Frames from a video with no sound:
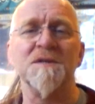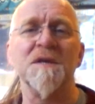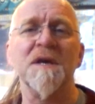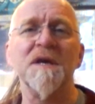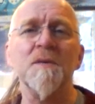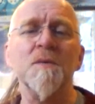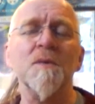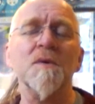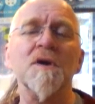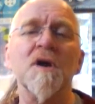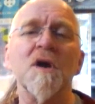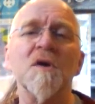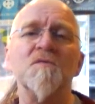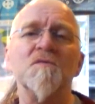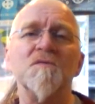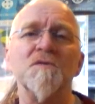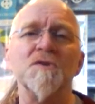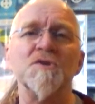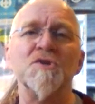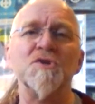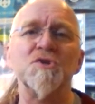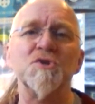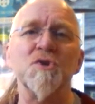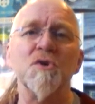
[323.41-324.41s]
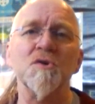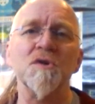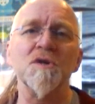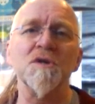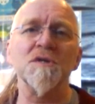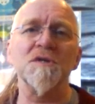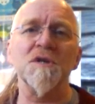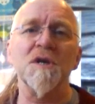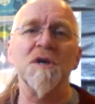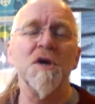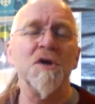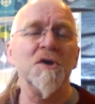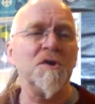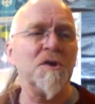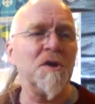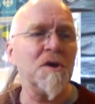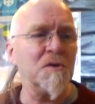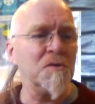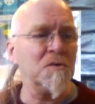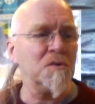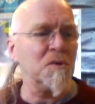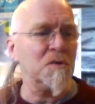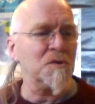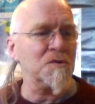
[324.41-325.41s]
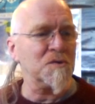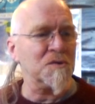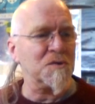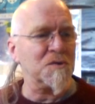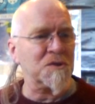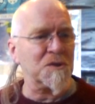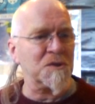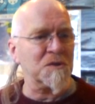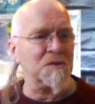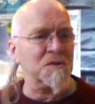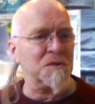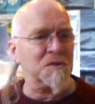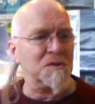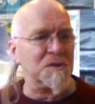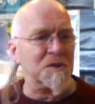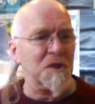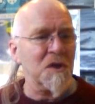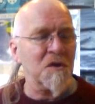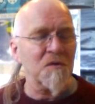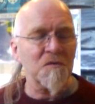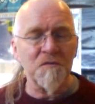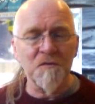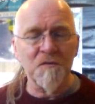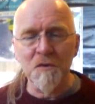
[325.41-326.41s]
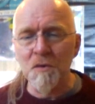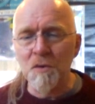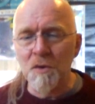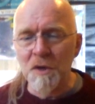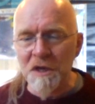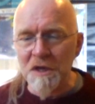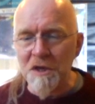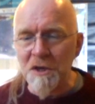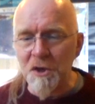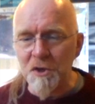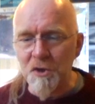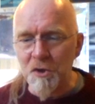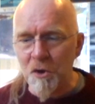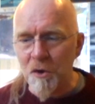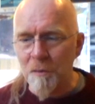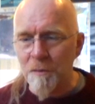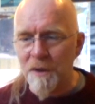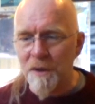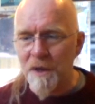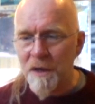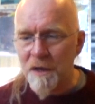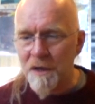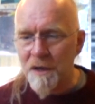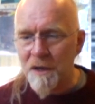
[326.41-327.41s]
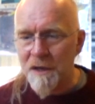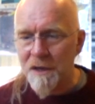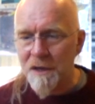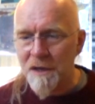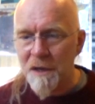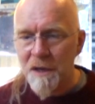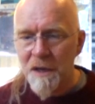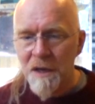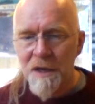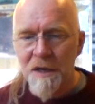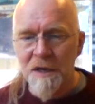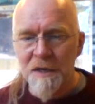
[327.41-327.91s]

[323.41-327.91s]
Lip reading: They will go for the solid, no nonsense, fuel economic,